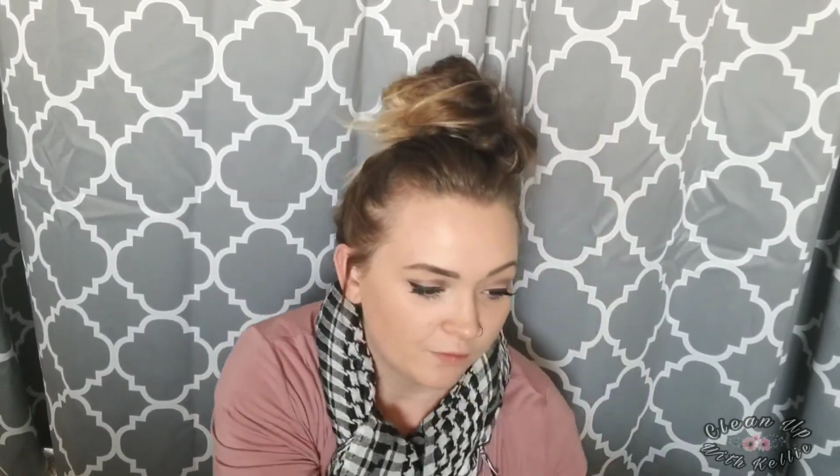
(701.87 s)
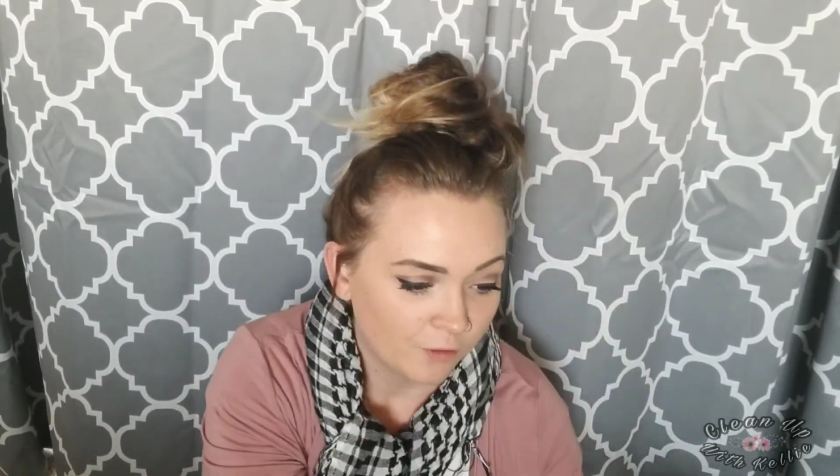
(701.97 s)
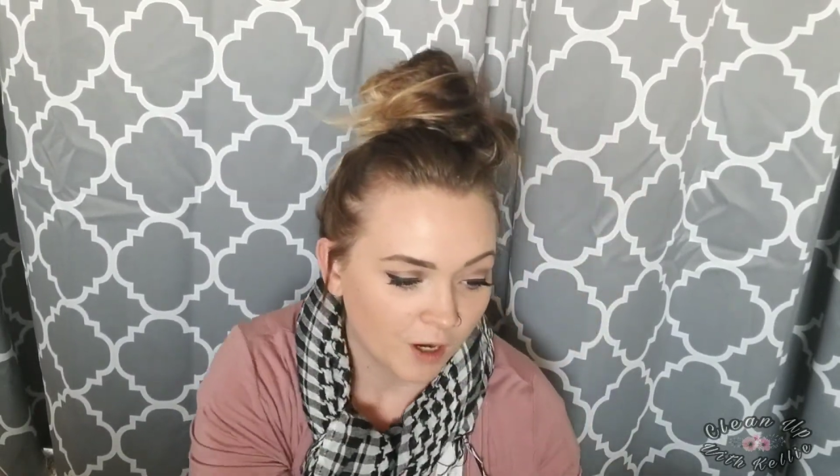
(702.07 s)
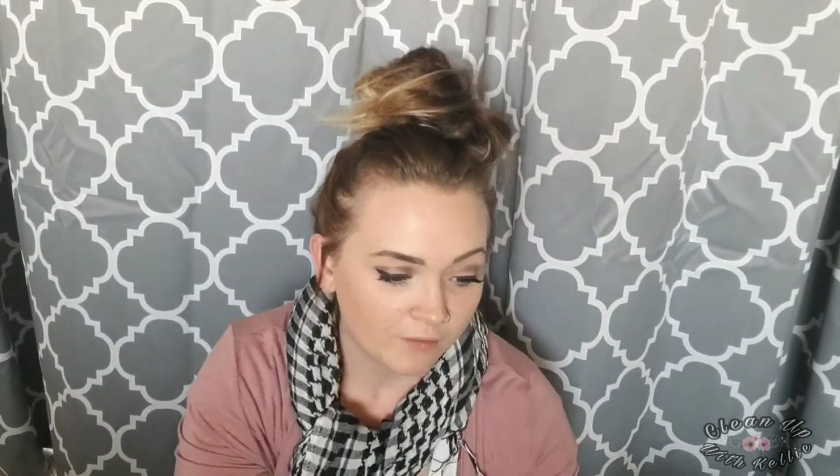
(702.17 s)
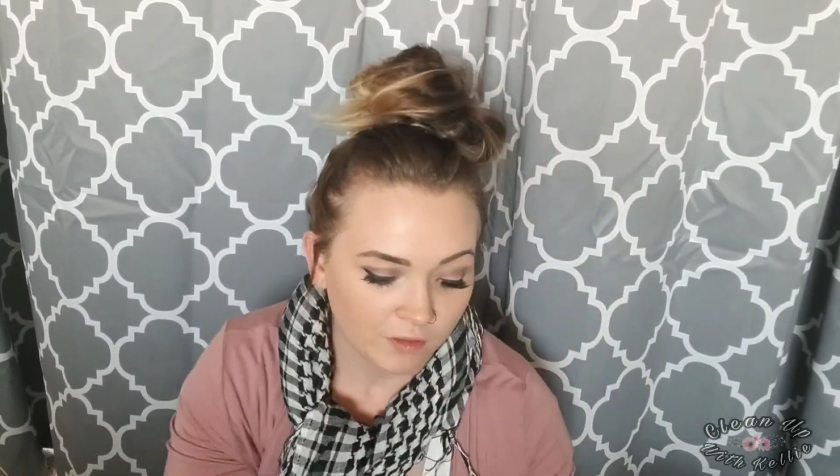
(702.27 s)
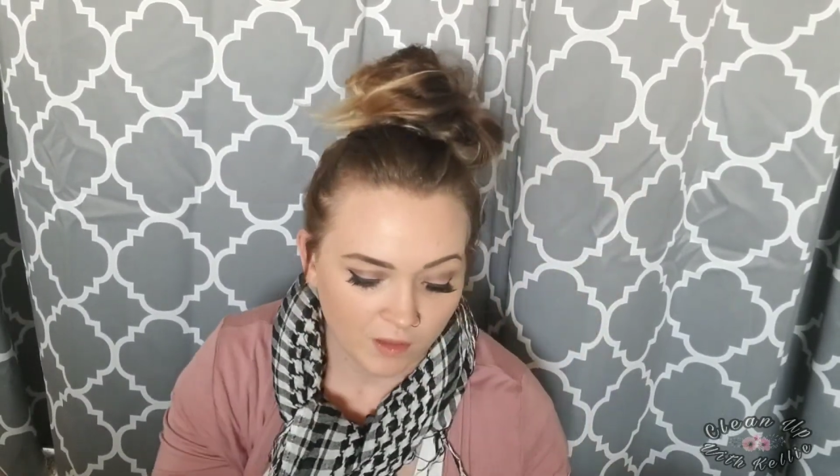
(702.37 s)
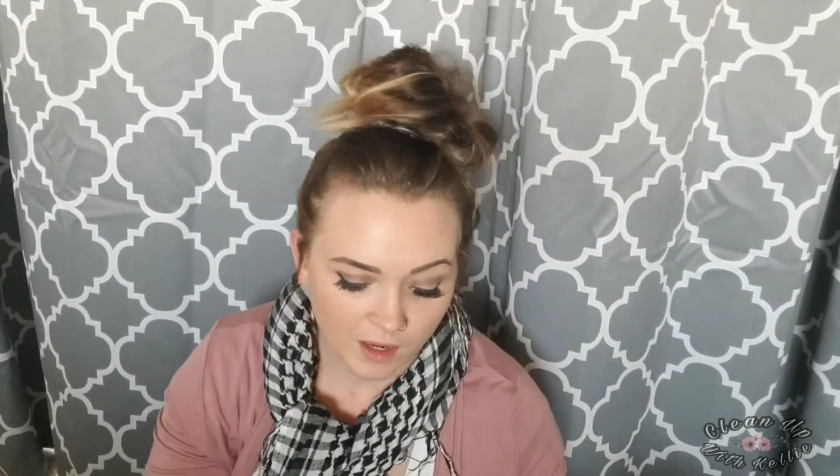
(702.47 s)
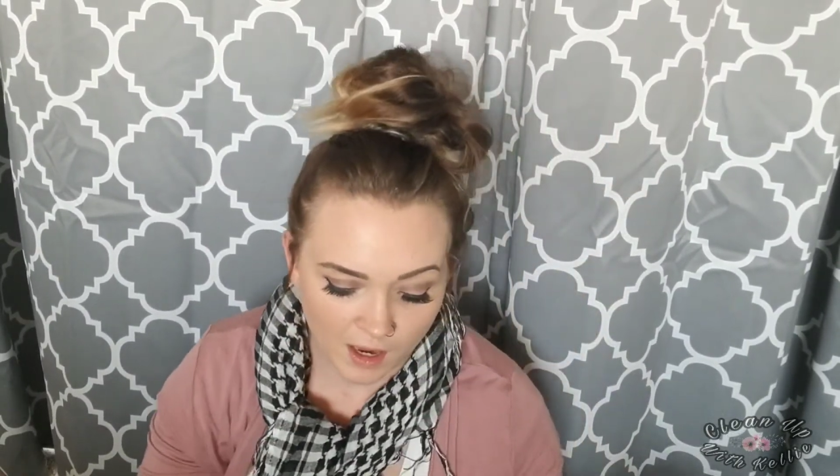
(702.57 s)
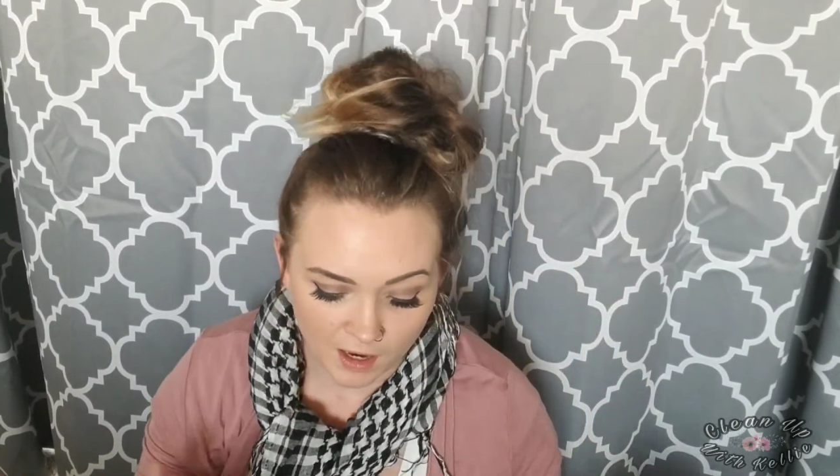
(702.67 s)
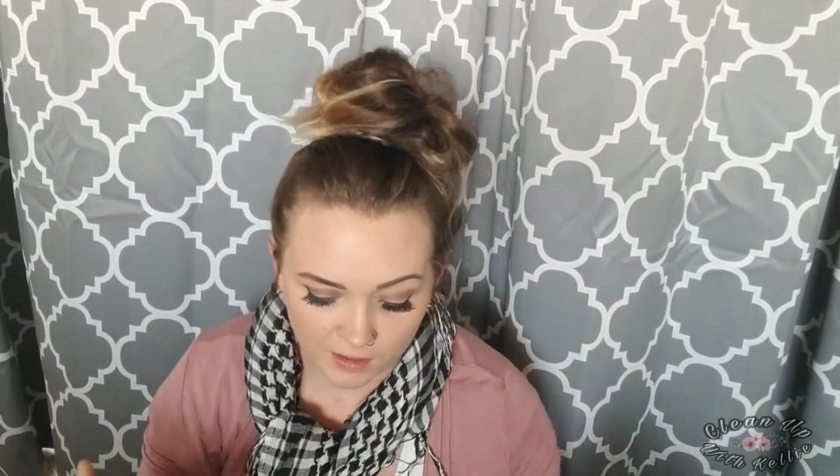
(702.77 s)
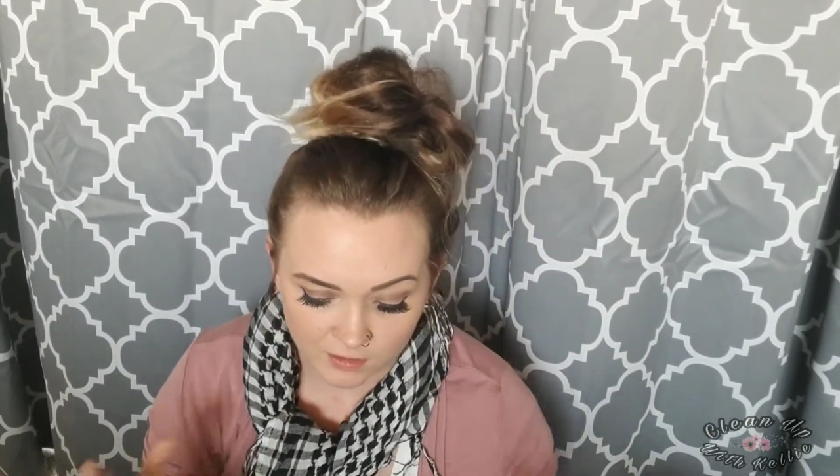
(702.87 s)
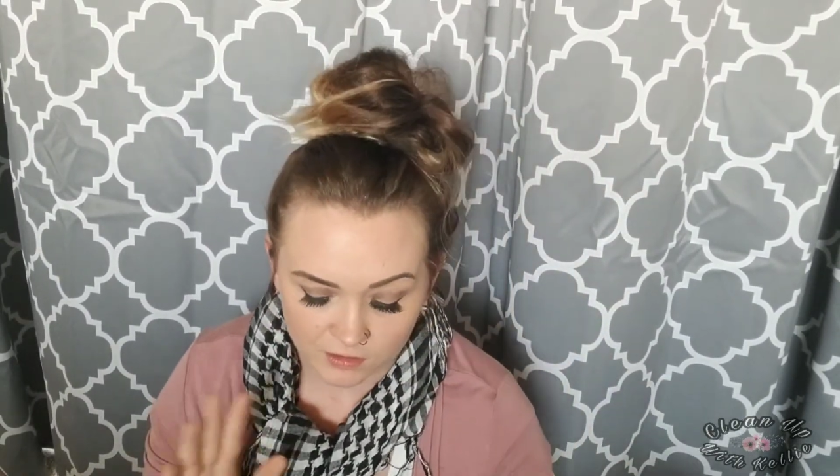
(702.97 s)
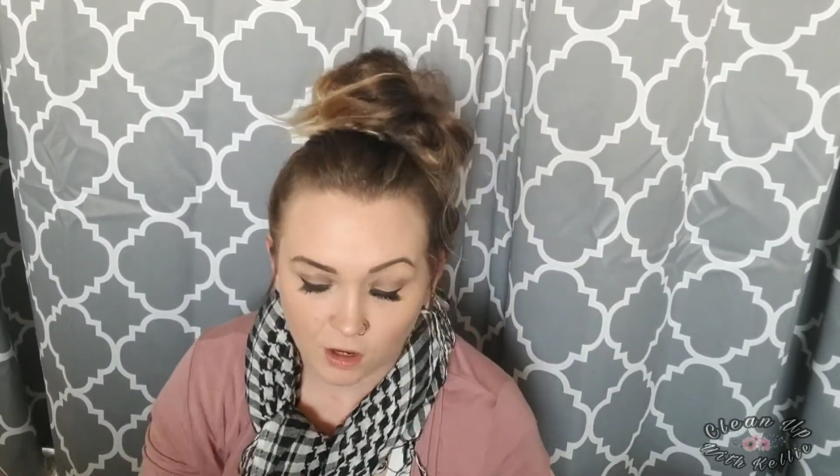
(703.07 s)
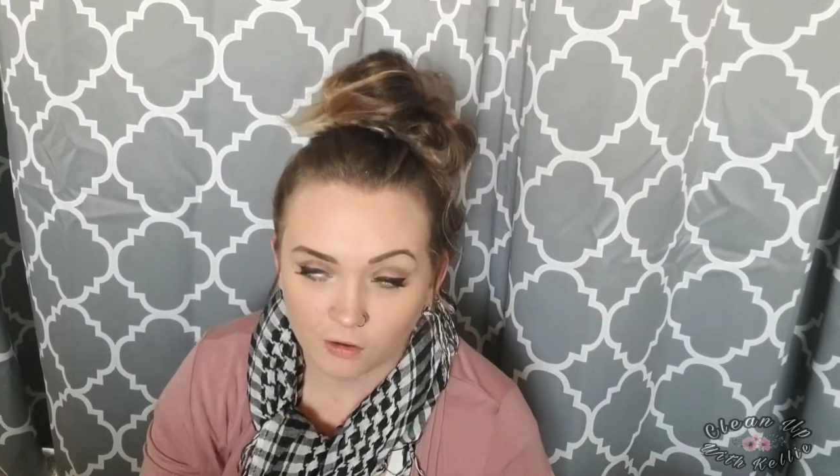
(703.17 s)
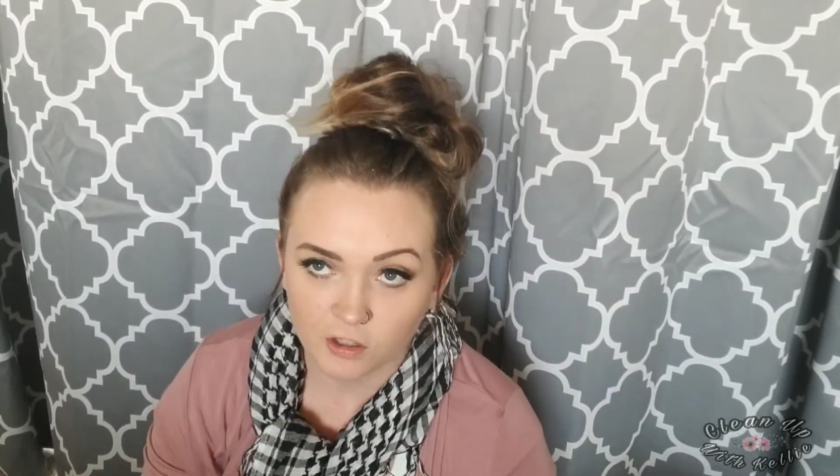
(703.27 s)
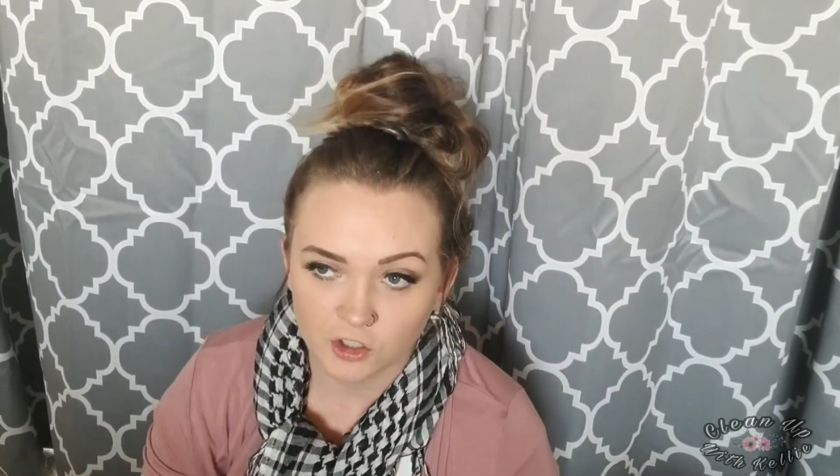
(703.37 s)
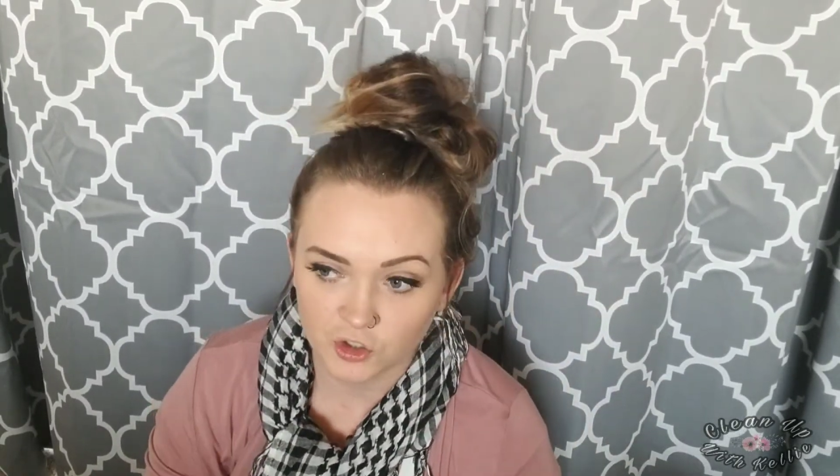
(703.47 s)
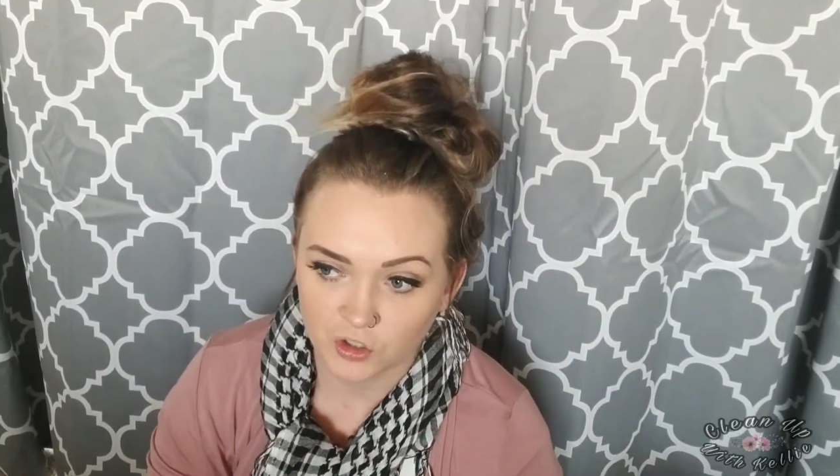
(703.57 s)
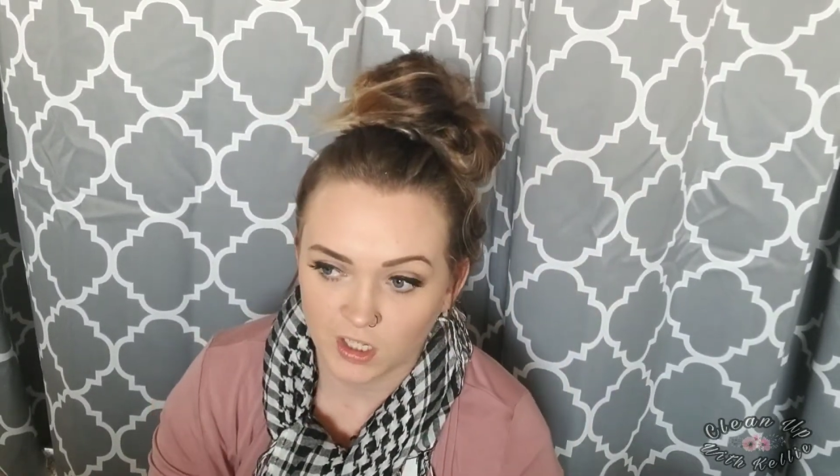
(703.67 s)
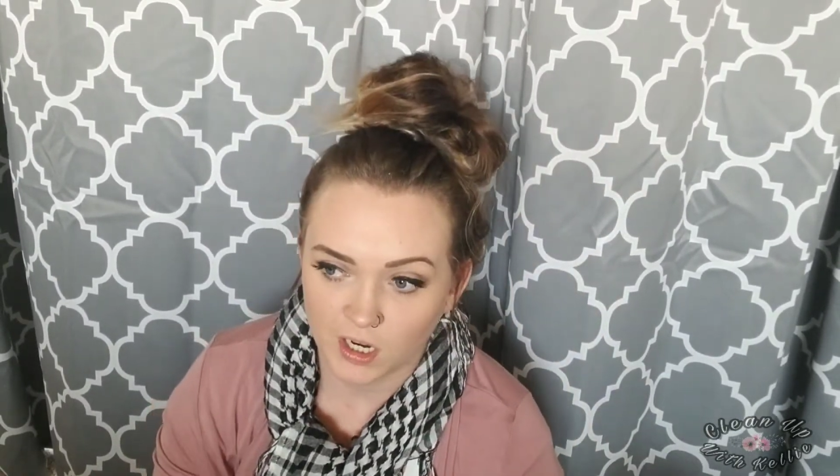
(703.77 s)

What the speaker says: For everything at the Dollar Tree,